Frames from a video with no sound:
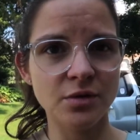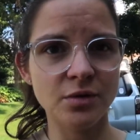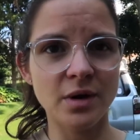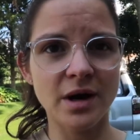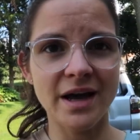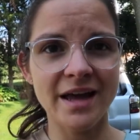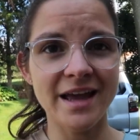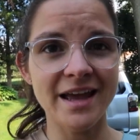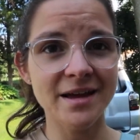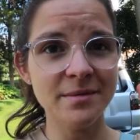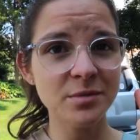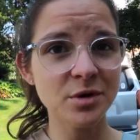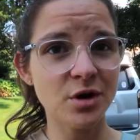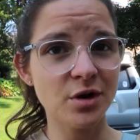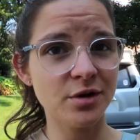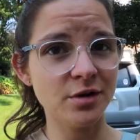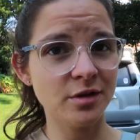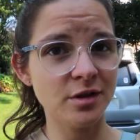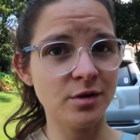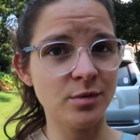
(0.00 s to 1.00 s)
I am
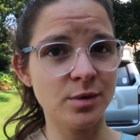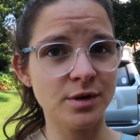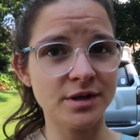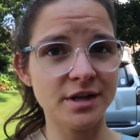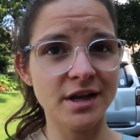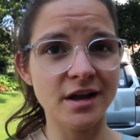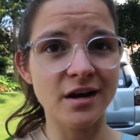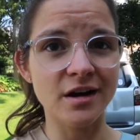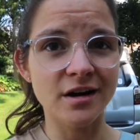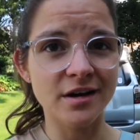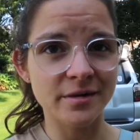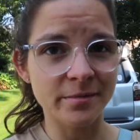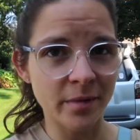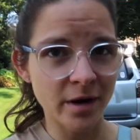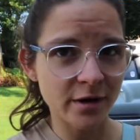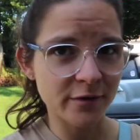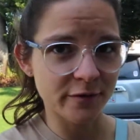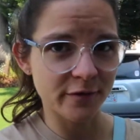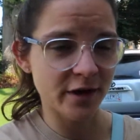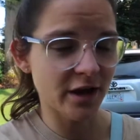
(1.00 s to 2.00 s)
currently working on
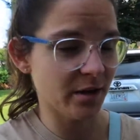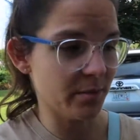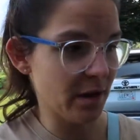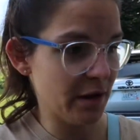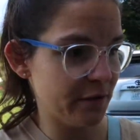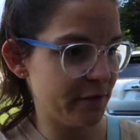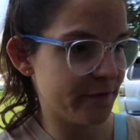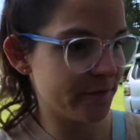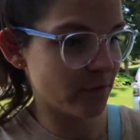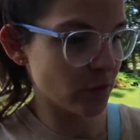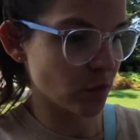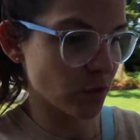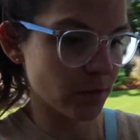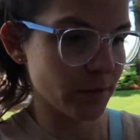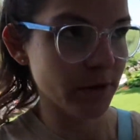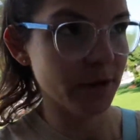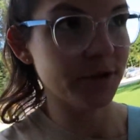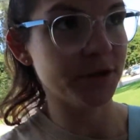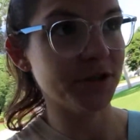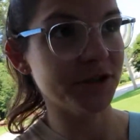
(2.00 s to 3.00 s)
modifying my
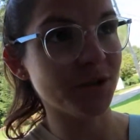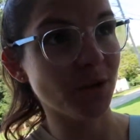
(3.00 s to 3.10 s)
4Runner,